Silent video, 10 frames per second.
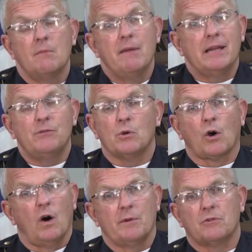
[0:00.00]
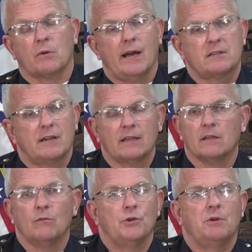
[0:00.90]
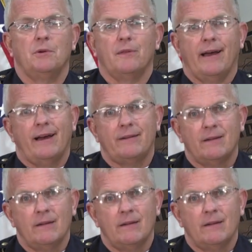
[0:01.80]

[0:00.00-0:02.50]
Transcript: Many of you call me direct, and I love when you do that.